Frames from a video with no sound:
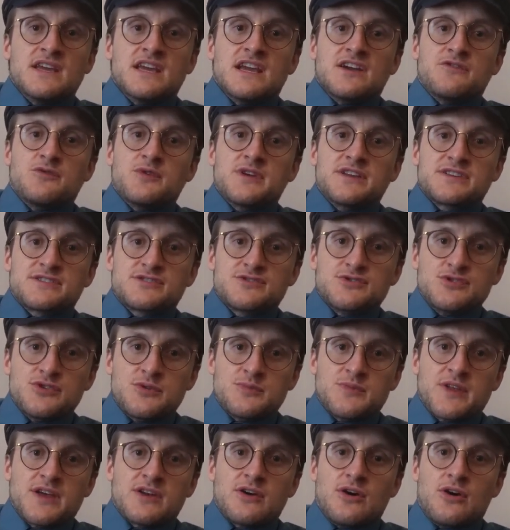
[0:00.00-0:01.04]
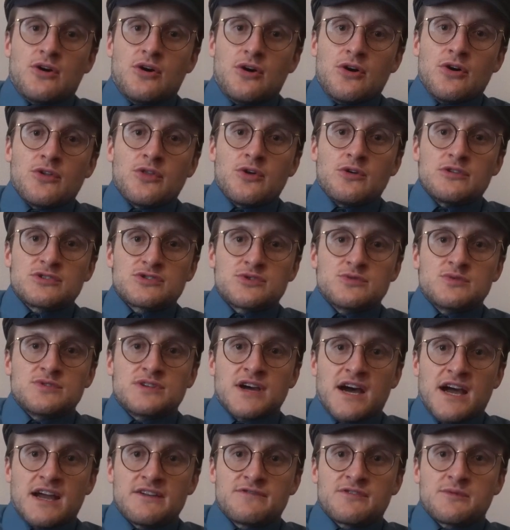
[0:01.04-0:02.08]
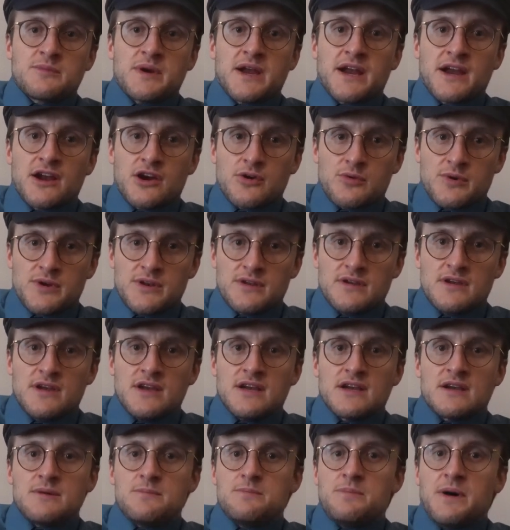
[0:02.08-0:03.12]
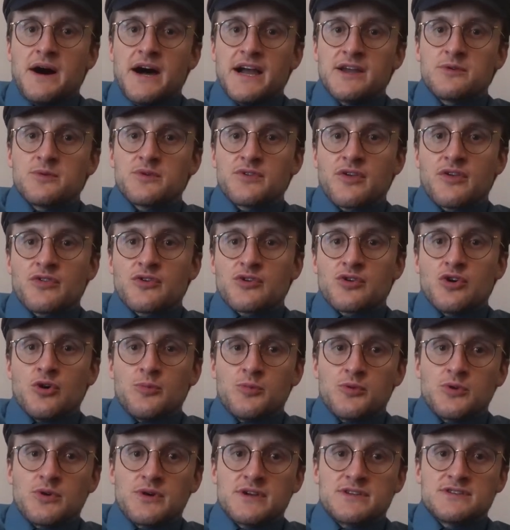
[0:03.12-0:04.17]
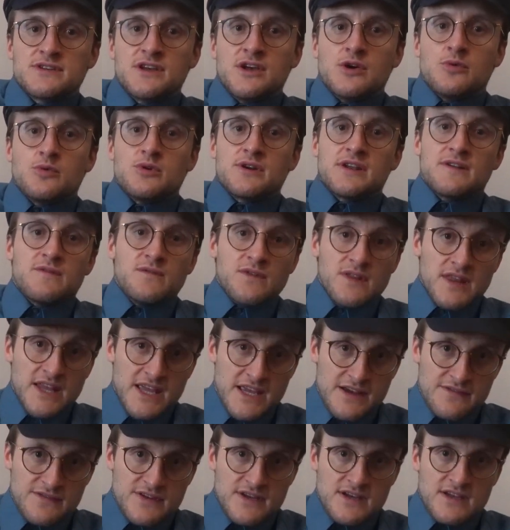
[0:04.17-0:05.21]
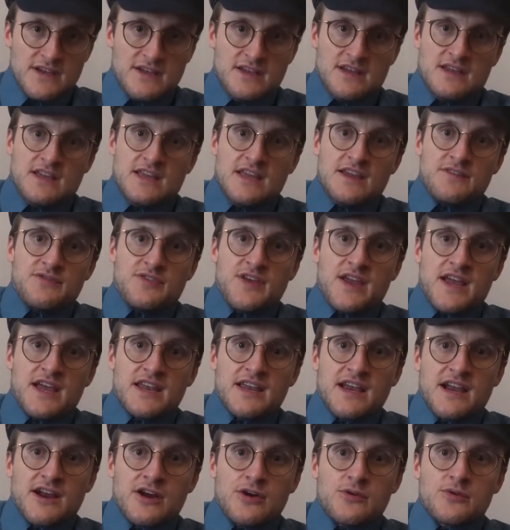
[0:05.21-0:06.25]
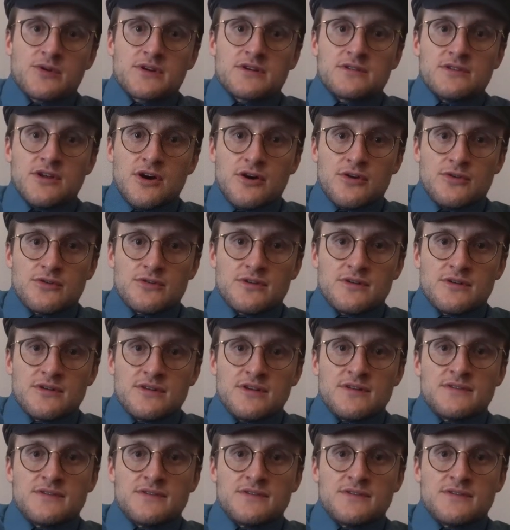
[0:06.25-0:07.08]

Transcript: If we assume that all those who died from heroin combined with other opioids would have lived if they had heroin alone,